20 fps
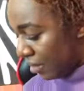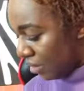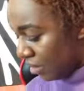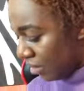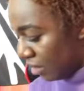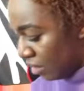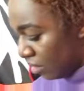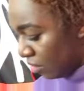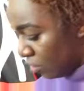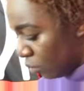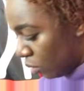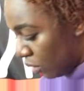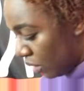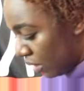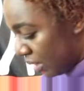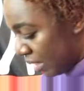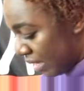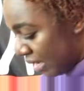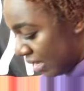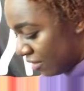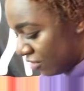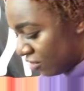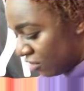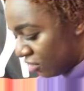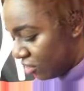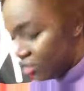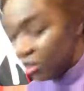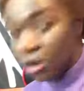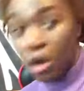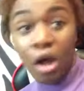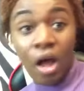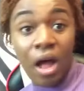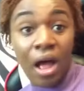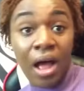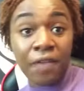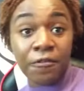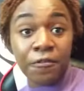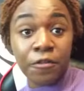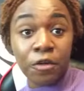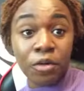this one is just
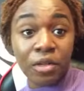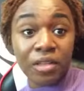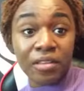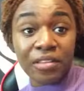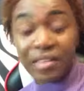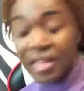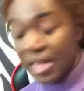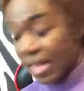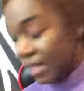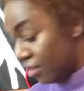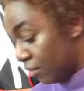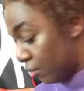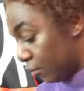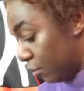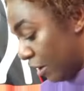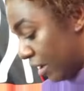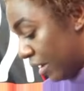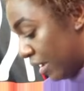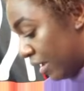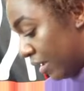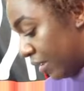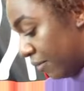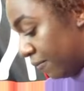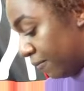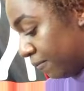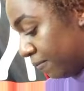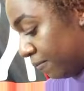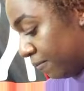awful. It's not spraying.